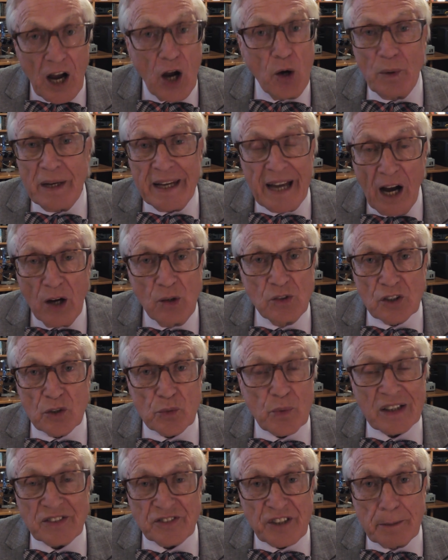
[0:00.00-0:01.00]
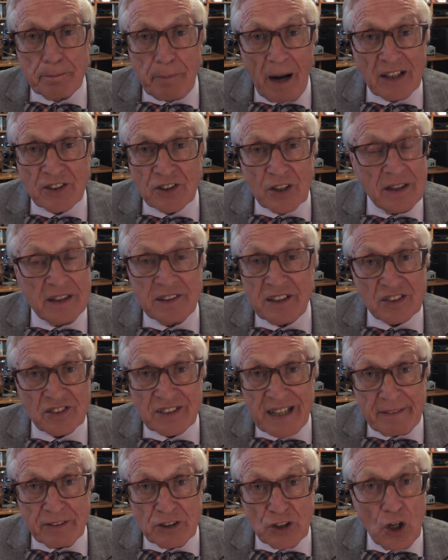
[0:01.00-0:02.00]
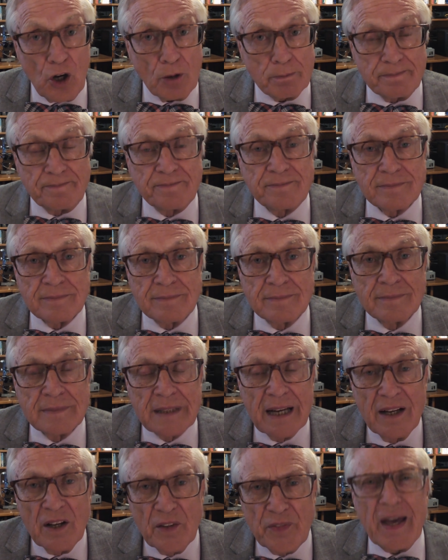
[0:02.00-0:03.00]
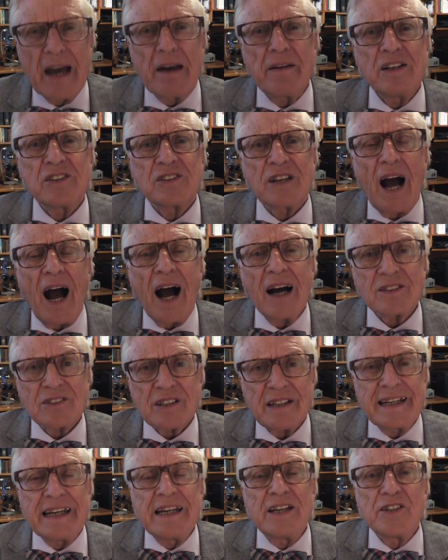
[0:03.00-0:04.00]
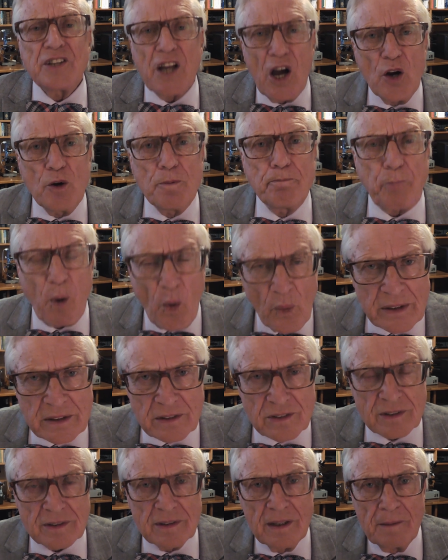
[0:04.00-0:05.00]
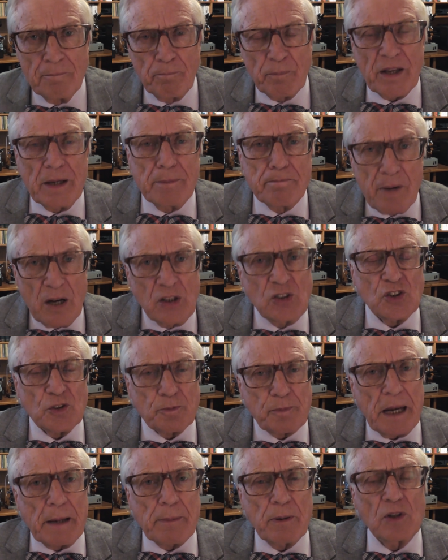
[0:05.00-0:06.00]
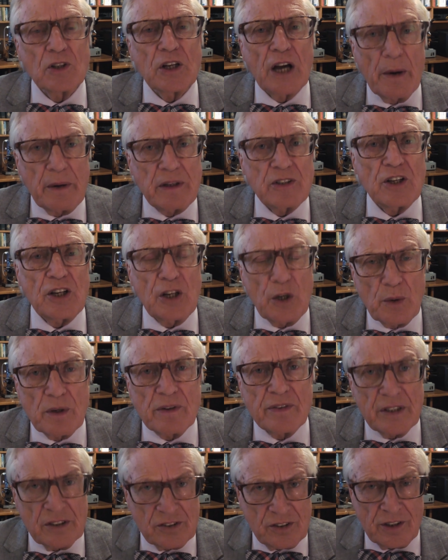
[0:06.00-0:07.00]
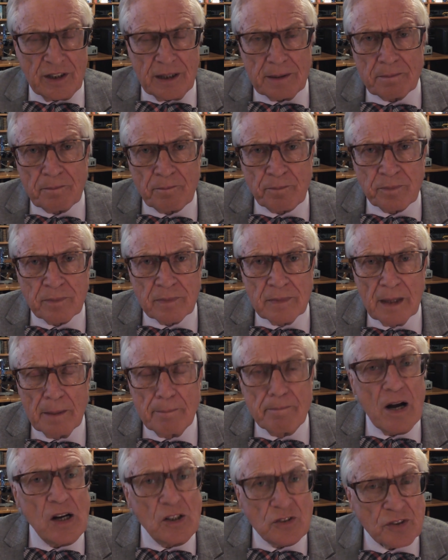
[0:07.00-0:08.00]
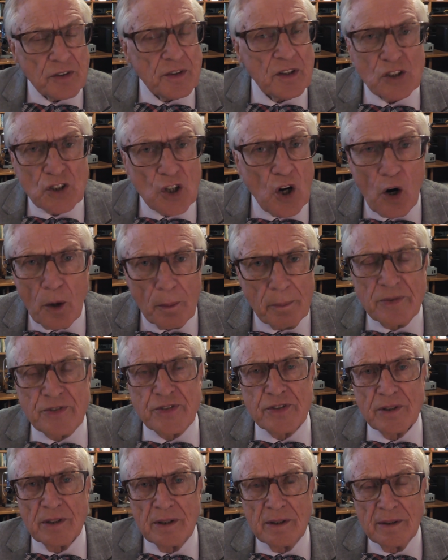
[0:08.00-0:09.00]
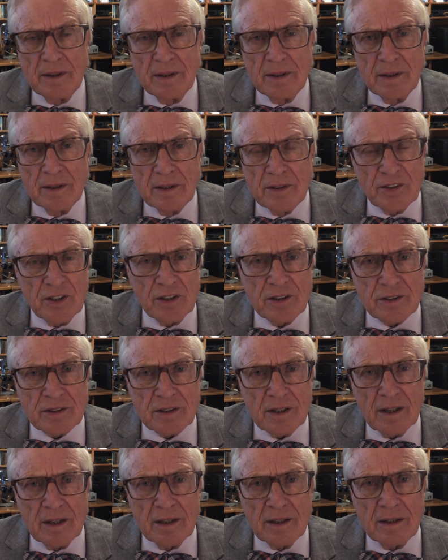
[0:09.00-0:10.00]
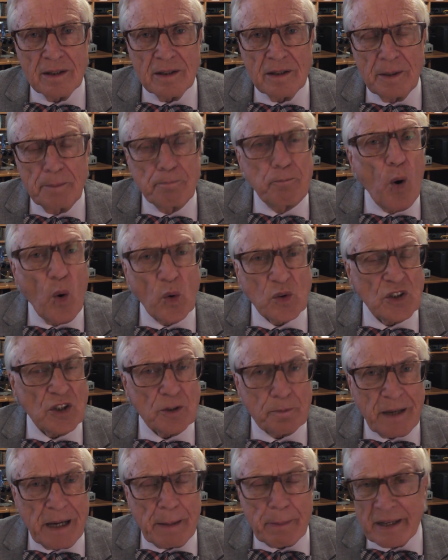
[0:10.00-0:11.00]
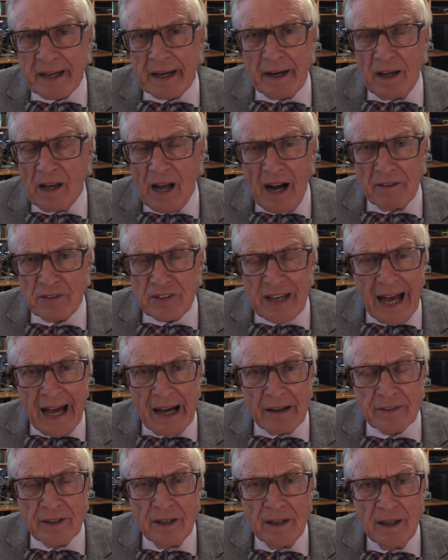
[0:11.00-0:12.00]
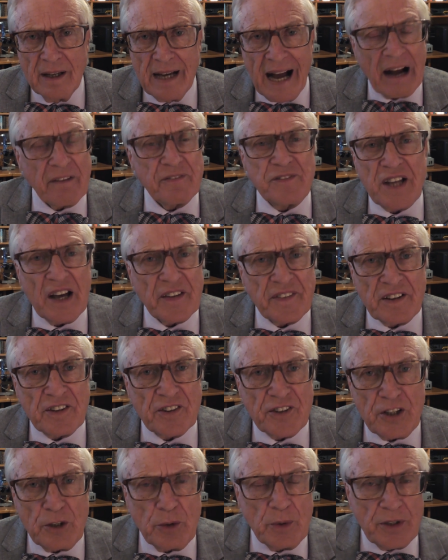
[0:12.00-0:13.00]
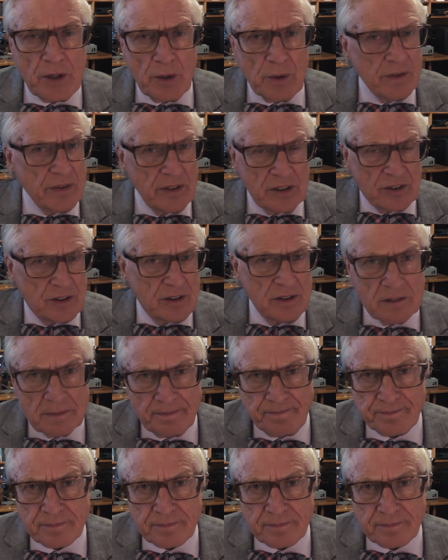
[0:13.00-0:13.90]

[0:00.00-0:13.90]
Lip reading: only owns a rusting bicycle and doesn't have a job. There is utterly no point in most people going to university. Most of the jobs that important people in our lives have nothing to do with universities.